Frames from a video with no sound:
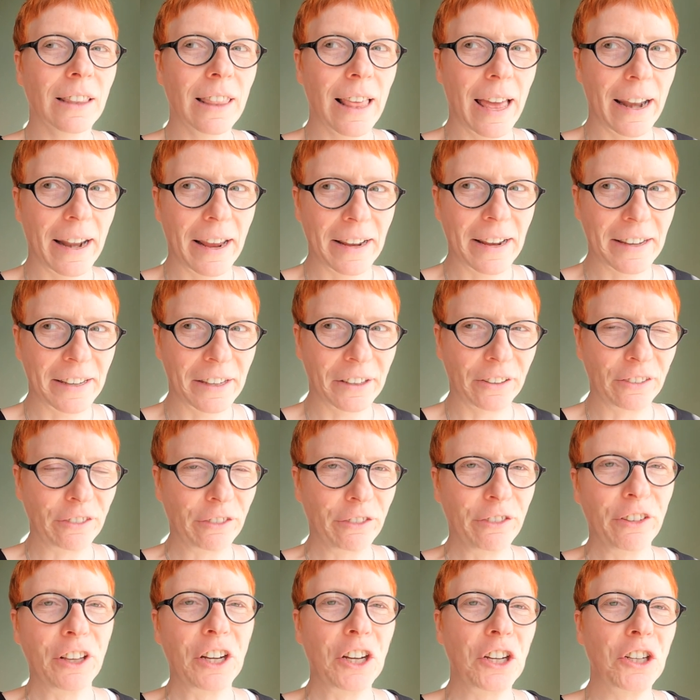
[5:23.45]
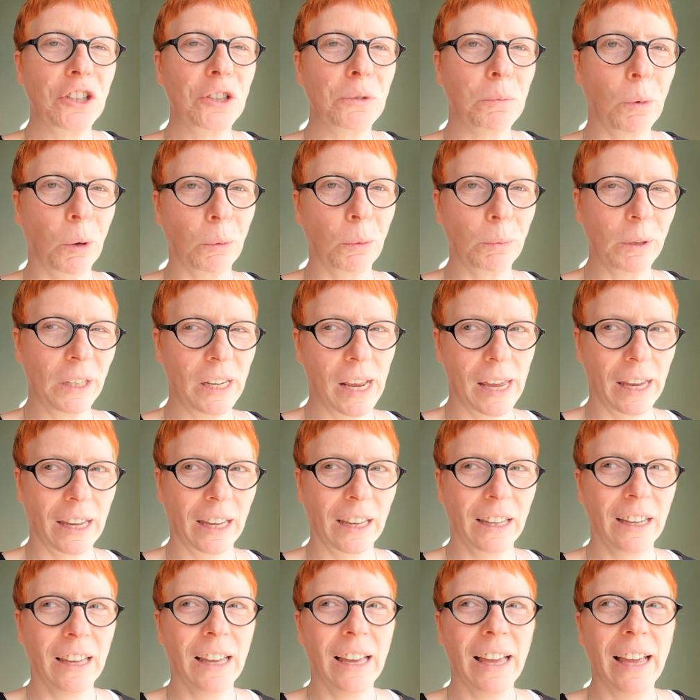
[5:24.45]
that I can finish Moby
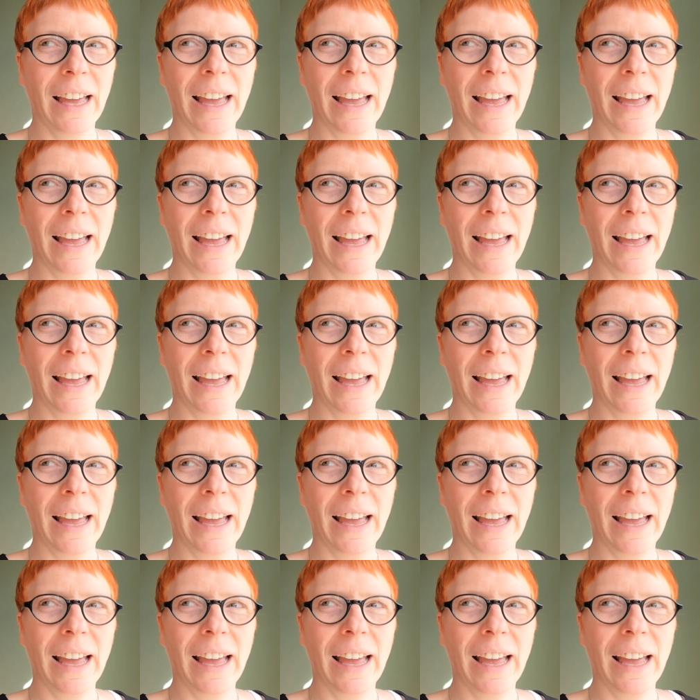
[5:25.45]
Dick.